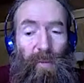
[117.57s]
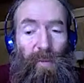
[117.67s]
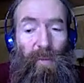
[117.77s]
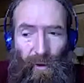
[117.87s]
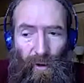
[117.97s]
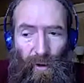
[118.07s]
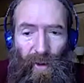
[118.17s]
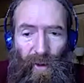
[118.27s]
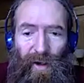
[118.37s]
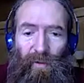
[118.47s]
of the
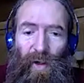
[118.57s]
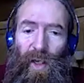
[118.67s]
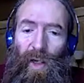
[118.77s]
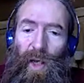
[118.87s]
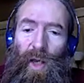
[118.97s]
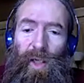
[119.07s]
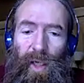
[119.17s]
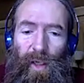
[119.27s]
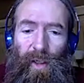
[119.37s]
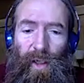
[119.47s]
breakthroughs that have occurred
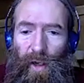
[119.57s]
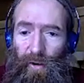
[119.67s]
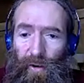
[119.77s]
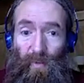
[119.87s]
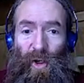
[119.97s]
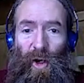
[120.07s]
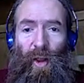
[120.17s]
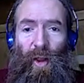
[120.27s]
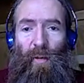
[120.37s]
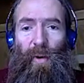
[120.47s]
in cancer
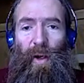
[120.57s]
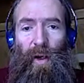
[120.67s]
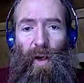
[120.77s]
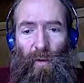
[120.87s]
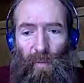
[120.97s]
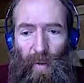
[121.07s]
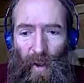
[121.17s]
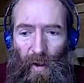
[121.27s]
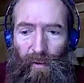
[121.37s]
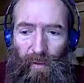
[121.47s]
immunotherapy over the
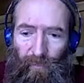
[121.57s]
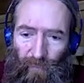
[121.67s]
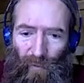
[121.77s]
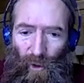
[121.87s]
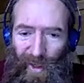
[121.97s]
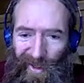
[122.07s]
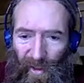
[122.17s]
past five or six